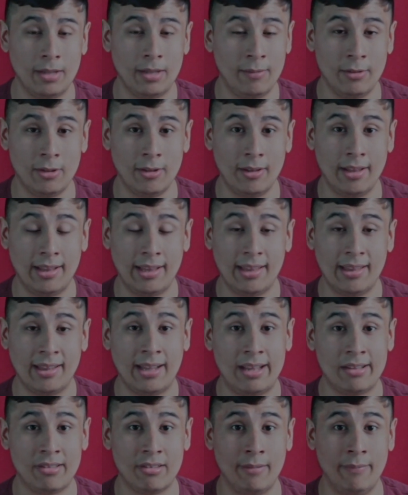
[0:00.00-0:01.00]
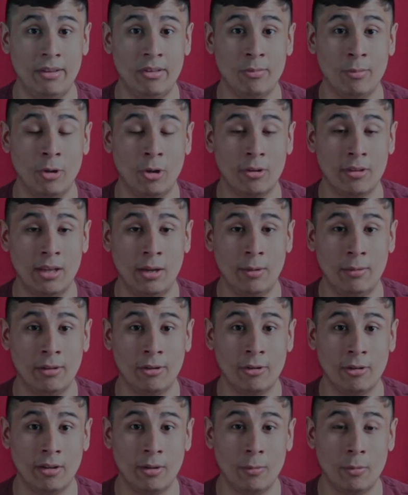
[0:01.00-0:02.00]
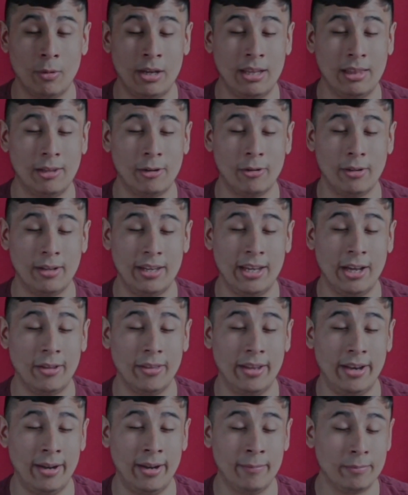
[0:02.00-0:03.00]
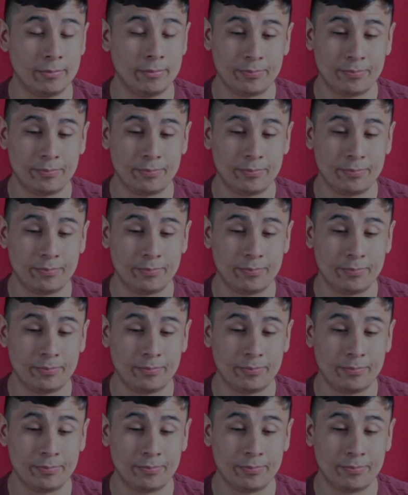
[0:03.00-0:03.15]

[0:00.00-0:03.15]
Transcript: even though the last time they spoke, he literally yelled at him.